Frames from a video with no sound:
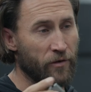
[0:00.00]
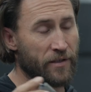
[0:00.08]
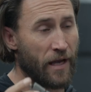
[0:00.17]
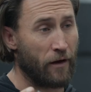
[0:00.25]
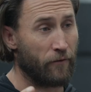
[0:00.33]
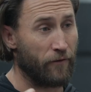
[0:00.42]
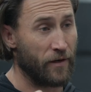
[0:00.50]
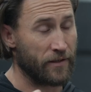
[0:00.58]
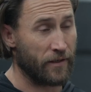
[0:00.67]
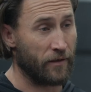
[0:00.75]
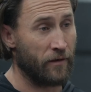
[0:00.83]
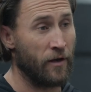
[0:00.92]
you're
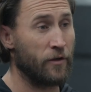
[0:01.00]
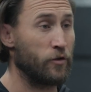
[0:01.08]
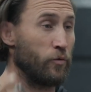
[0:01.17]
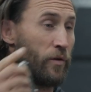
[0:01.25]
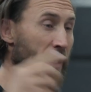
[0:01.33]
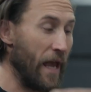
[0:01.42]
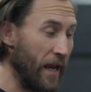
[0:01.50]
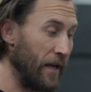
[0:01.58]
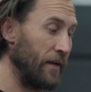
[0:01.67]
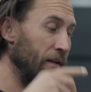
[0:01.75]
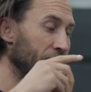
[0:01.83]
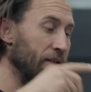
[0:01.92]
sacrificing to
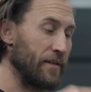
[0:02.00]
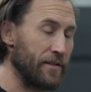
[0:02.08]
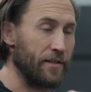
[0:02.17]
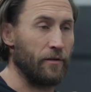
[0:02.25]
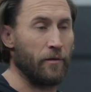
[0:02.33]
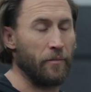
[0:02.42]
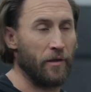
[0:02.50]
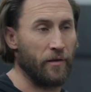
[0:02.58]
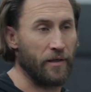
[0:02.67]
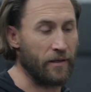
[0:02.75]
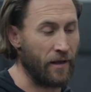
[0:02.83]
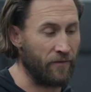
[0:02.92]
gain is
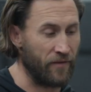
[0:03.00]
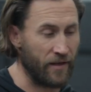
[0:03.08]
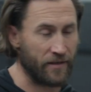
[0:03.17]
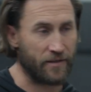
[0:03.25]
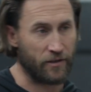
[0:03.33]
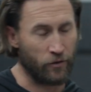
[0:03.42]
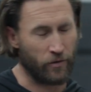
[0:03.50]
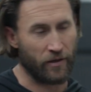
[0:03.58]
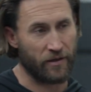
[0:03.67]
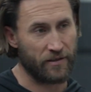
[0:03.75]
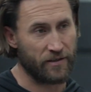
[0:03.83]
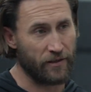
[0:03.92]
concealability, and this you can
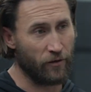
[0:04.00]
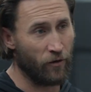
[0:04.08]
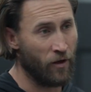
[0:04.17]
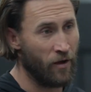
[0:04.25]
conceal.